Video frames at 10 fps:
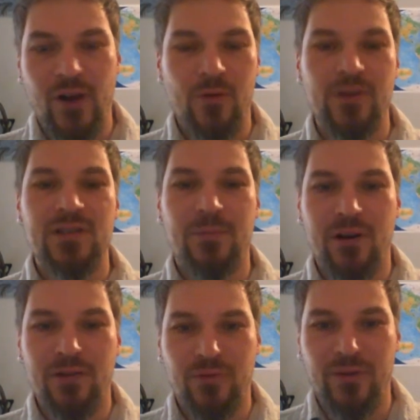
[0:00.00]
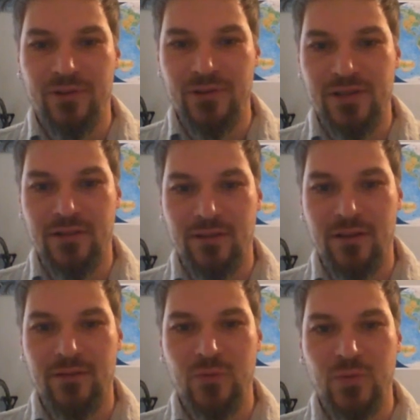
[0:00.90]
following some cartographers
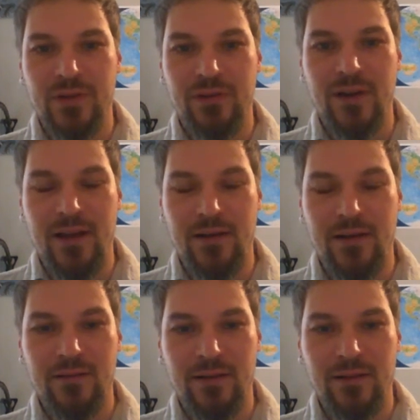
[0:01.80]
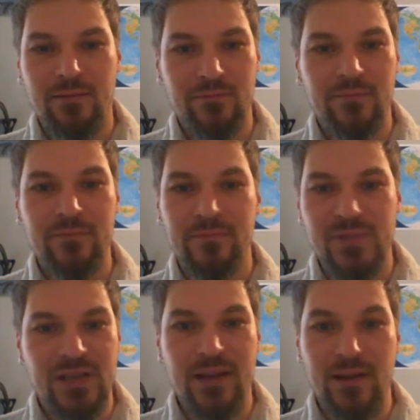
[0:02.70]
in Twitter and
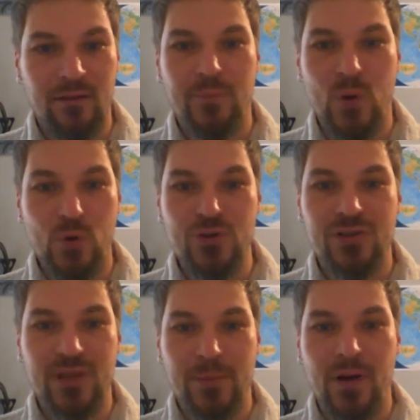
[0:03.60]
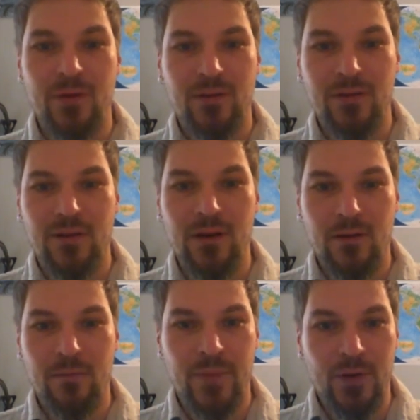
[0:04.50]
seeing posts about
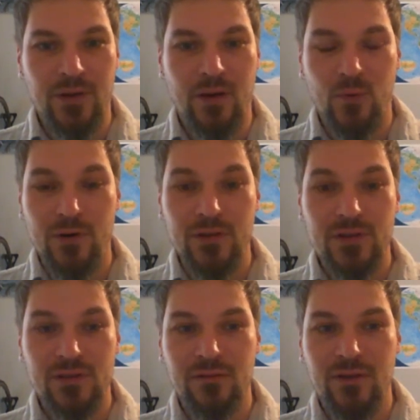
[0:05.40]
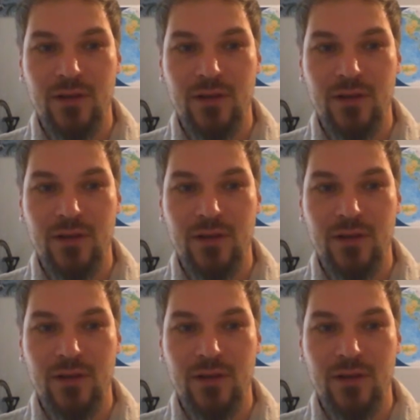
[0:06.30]
the awards.